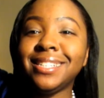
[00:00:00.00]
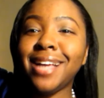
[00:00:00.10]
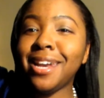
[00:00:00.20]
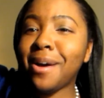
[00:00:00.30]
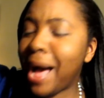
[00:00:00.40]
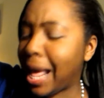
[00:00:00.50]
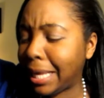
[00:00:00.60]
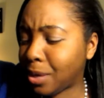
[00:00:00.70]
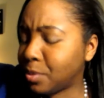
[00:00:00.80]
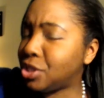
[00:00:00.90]
Y'all know how
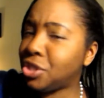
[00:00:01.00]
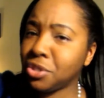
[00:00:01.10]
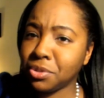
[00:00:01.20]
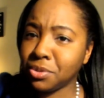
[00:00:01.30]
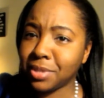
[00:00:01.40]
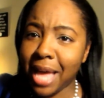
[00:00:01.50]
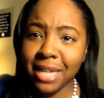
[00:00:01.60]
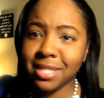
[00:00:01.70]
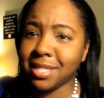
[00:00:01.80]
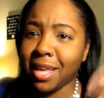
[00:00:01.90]
I get with shoes.
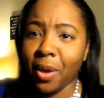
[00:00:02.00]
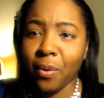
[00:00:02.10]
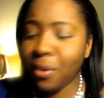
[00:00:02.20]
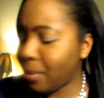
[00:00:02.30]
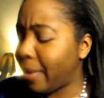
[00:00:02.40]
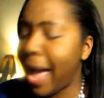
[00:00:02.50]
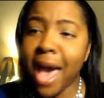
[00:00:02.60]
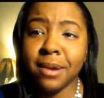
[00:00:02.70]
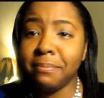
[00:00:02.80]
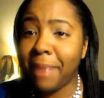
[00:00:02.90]
I just get
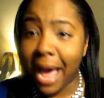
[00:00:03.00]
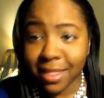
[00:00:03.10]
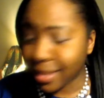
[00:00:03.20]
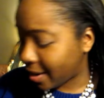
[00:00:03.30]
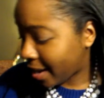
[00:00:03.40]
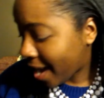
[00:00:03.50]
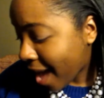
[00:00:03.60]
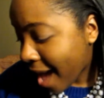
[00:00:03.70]
hot and bothered.